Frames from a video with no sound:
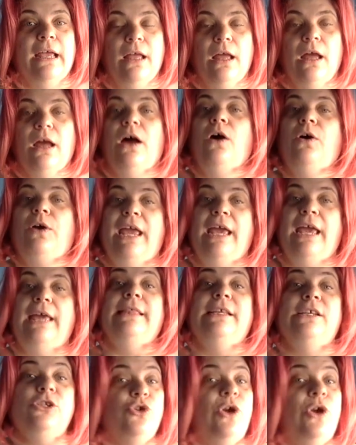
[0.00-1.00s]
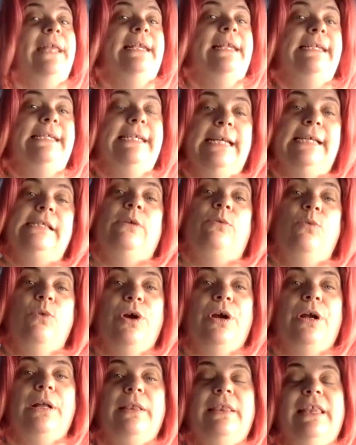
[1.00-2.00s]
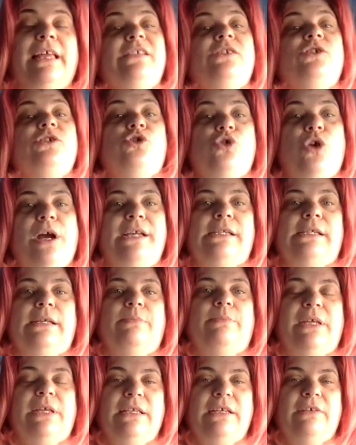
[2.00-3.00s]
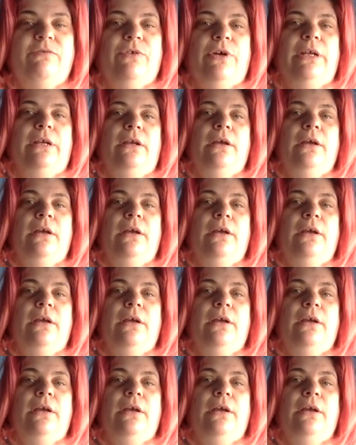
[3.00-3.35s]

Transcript: okay, this strategy doesn't work, let's try something different.